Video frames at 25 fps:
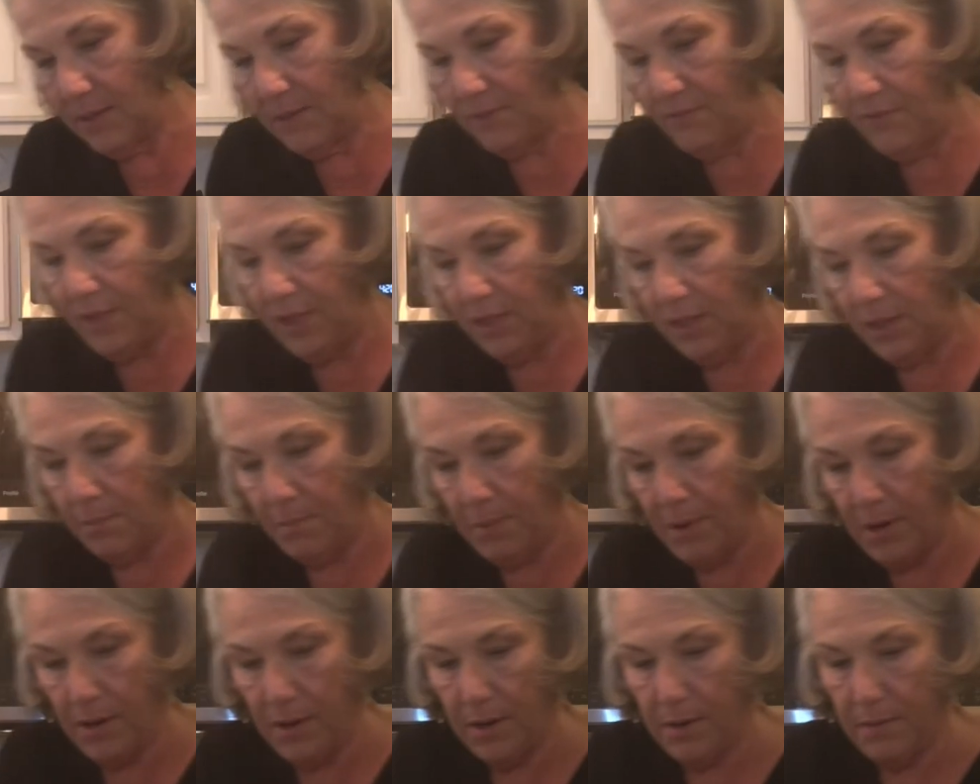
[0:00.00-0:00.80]
falling
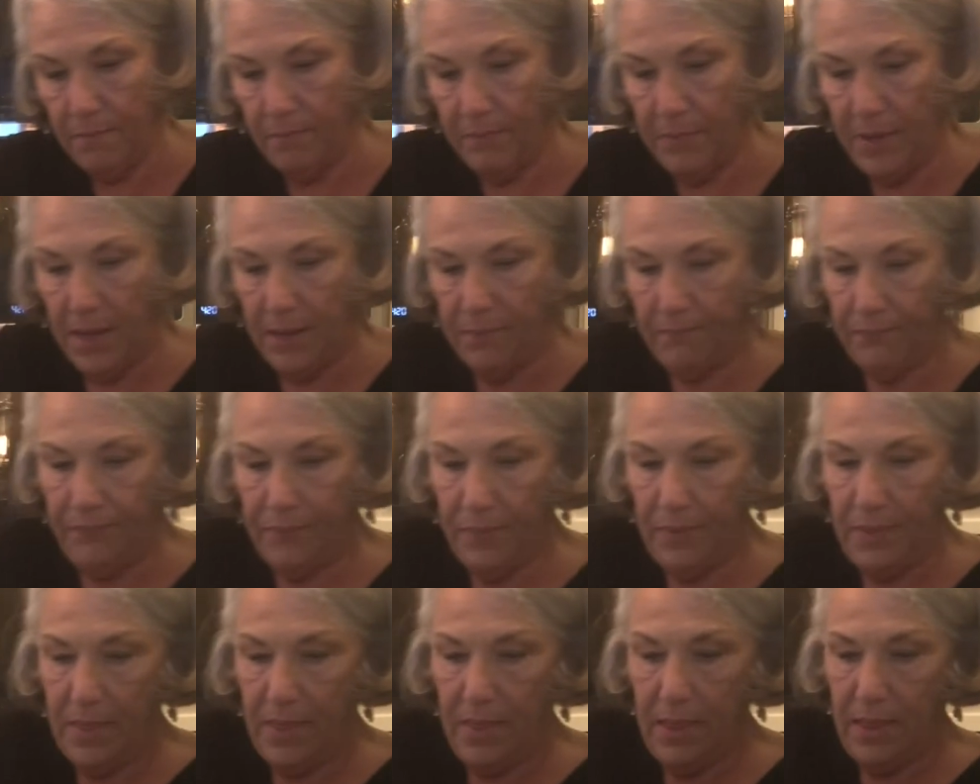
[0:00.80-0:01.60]
apart, but
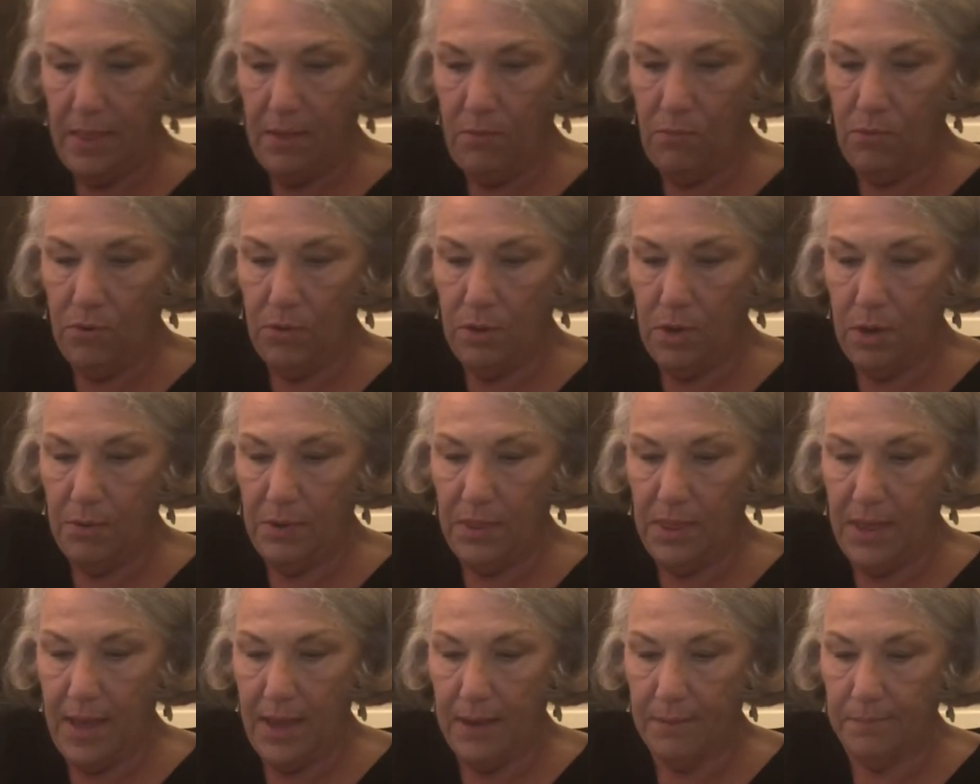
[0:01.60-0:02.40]
we'll go
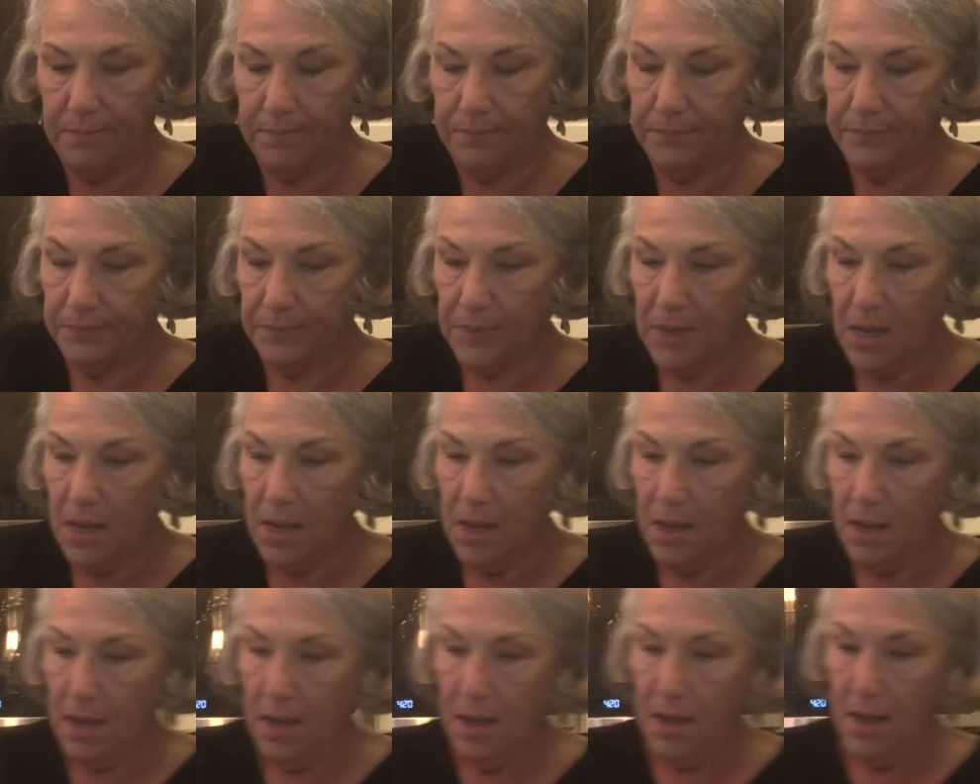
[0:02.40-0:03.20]
with that.
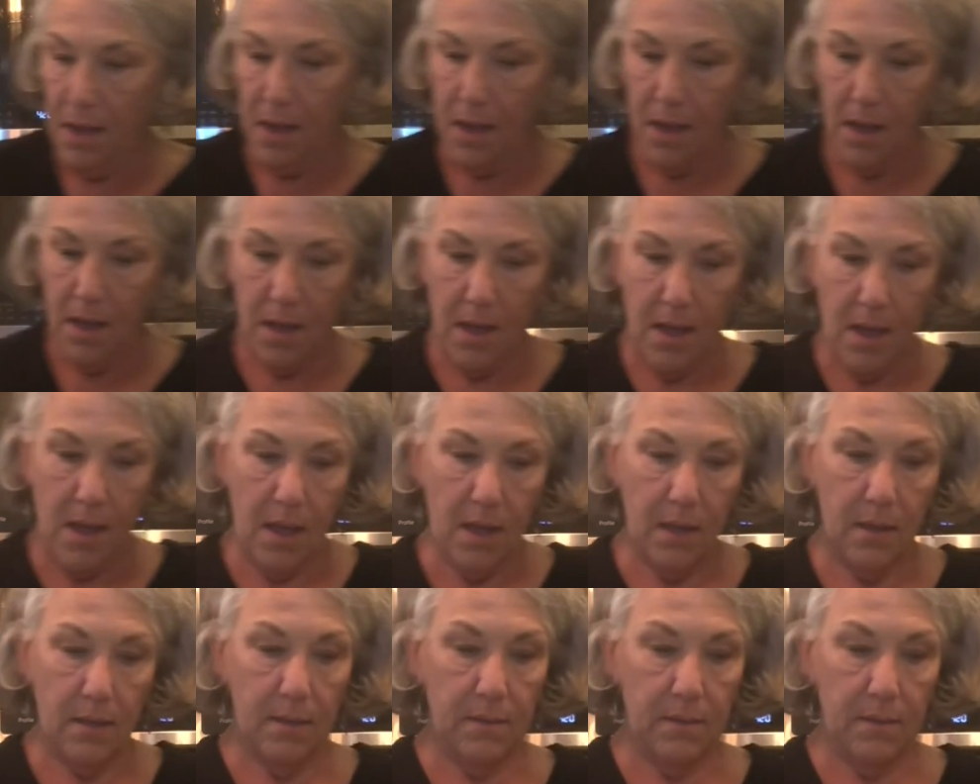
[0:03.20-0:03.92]
Ah!